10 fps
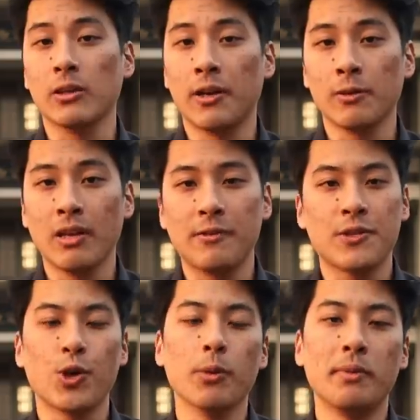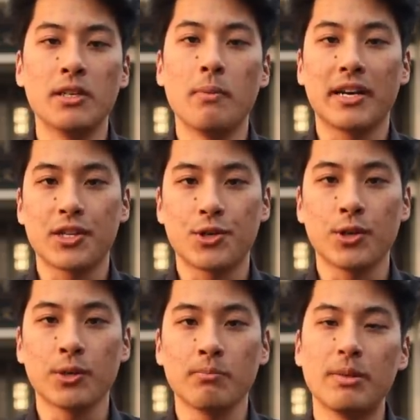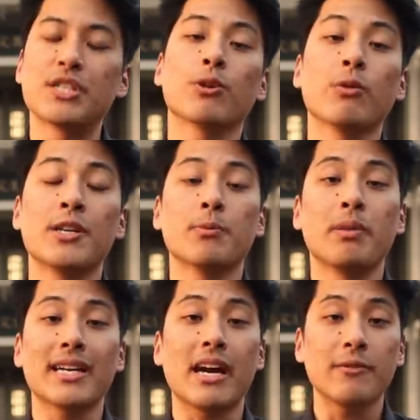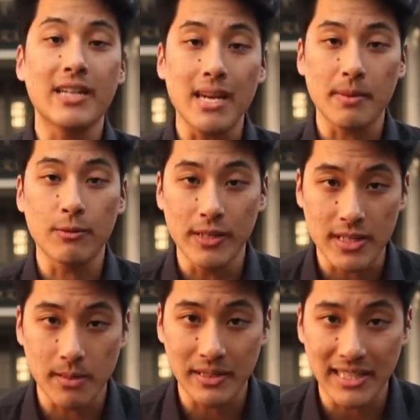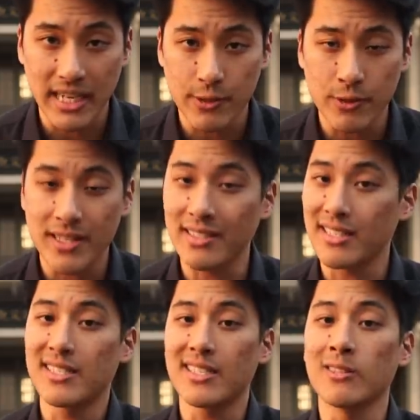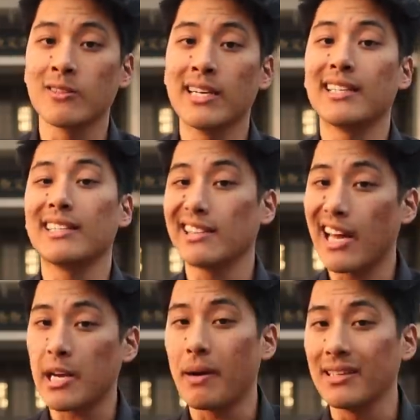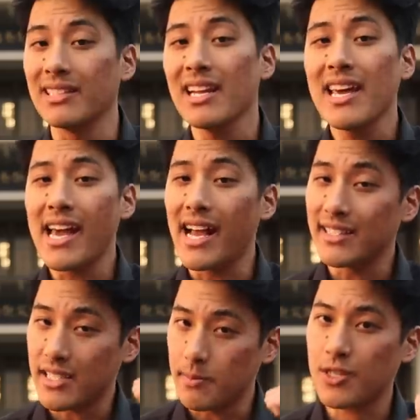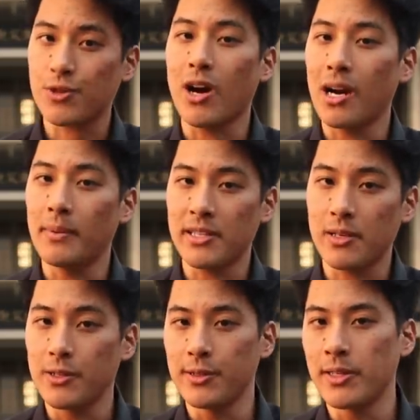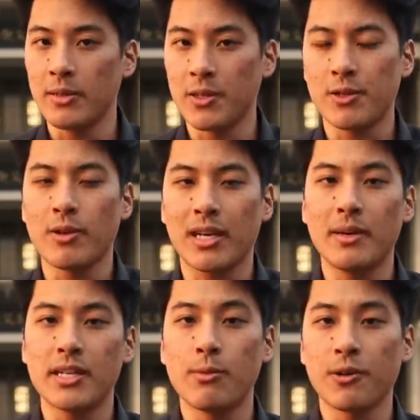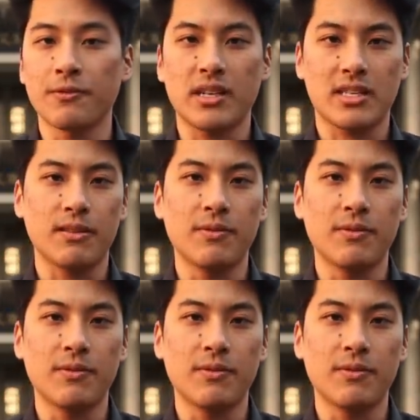Gallardo. Life is short, but don't make it shorter. Be sure to ride your bike every day to be reasonably dangerous, and consider hitting the like button and subscribing so YouTube knows to recommend you more fixed gear